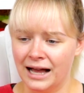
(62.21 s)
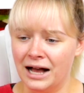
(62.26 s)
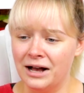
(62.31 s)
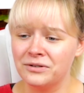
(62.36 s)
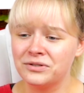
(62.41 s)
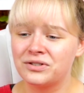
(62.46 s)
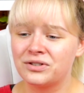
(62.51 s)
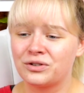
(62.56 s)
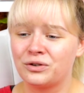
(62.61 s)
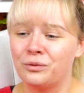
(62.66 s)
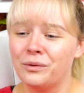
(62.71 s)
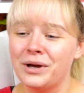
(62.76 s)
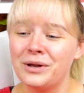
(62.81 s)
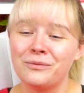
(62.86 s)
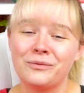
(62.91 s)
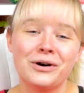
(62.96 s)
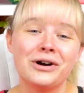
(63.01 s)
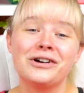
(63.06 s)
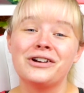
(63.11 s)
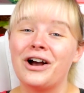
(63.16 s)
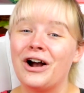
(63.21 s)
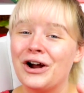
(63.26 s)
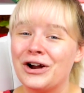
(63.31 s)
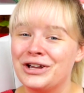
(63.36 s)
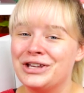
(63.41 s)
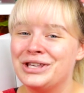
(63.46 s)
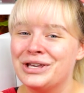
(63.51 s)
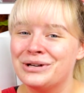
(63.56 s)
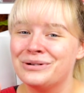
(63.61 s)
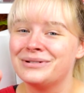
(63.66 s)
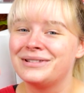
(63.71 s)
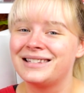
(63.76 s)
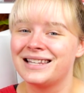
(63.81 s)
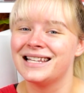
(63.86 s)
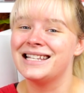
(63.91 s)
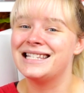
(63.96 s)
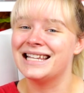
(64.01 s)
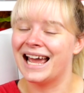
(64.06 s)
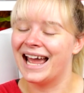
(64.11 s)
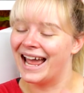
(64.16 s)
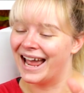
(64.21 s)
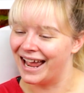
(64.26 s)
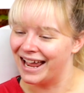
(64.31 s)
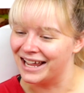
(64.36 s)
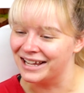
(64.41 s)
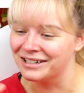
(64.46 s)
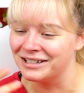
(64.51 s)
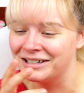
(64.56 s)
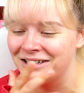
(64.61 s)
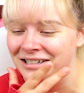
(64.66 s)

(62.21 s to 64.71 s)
How Squidward are you today?